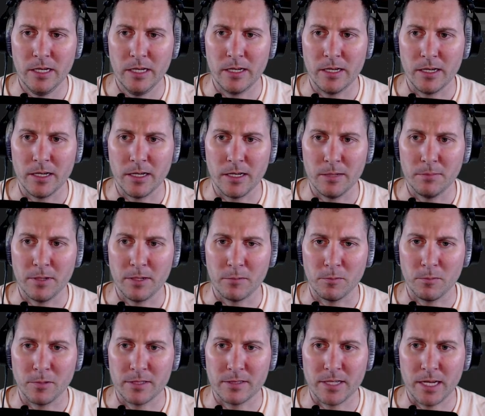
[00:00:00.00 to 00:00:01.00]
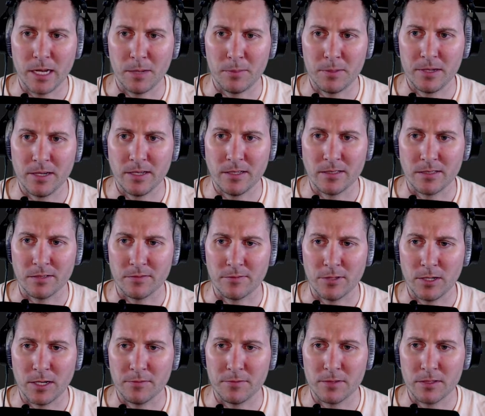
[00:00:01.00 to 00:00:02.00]
But what's happening is if you
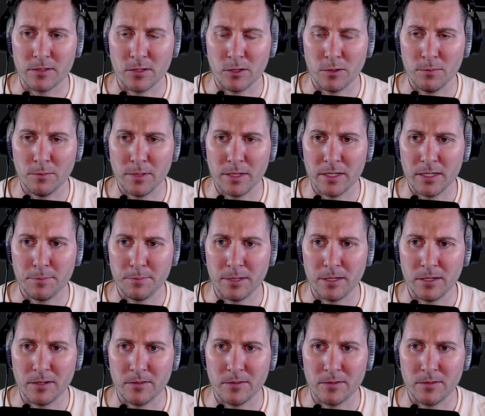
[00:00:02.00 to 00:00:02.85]
have this home button up here,